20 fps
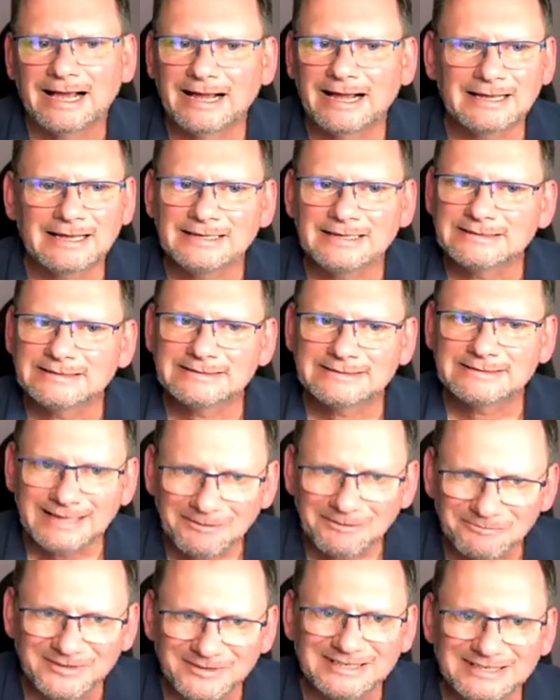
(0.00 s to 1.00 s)

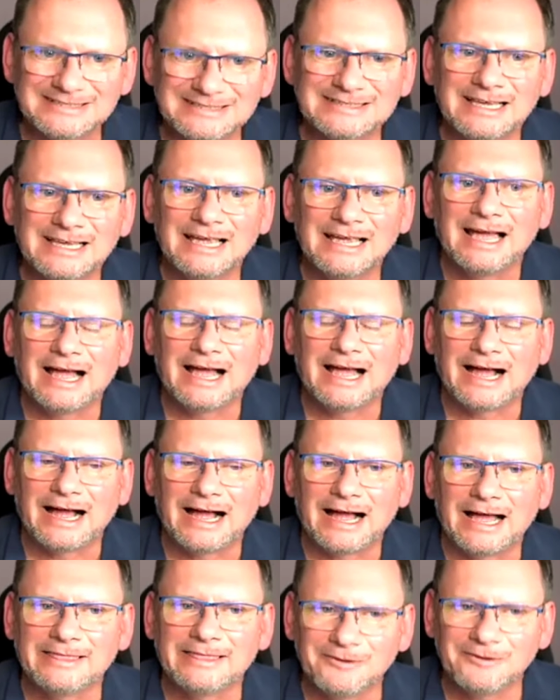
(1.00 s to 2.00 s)
stop this.
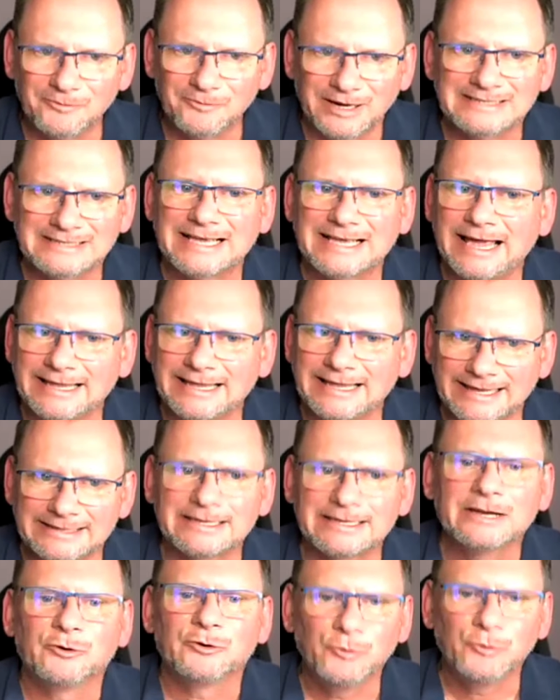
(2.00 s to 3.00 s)
Otherwise, I get
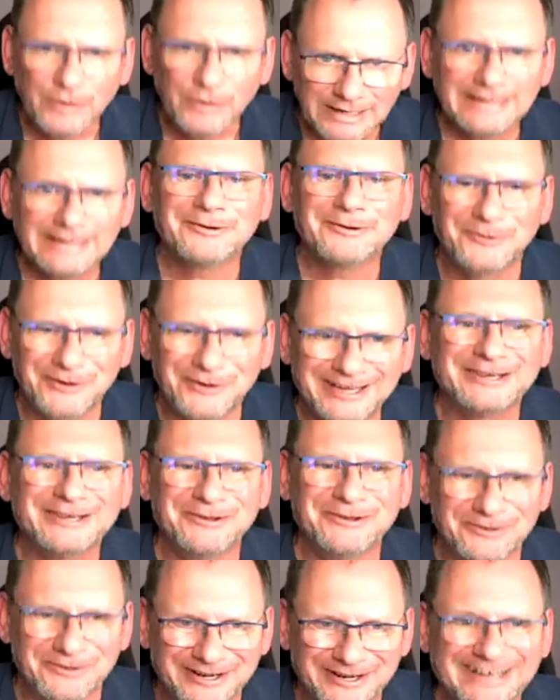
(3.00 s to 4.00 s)
really, really,
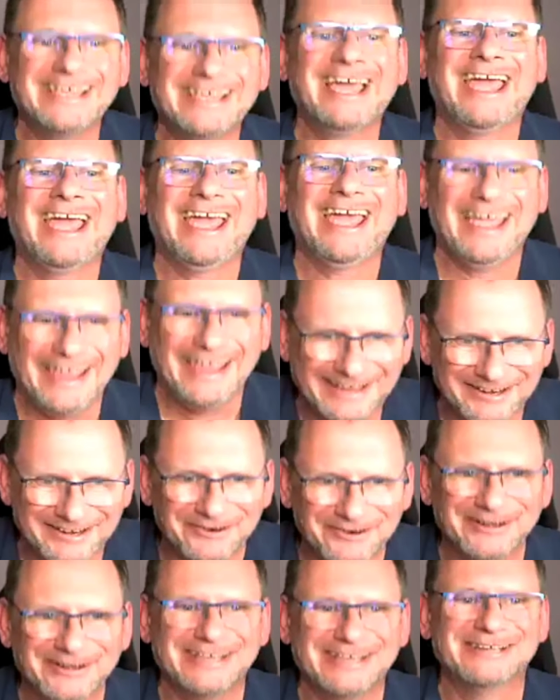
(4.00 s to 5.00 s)
really angry."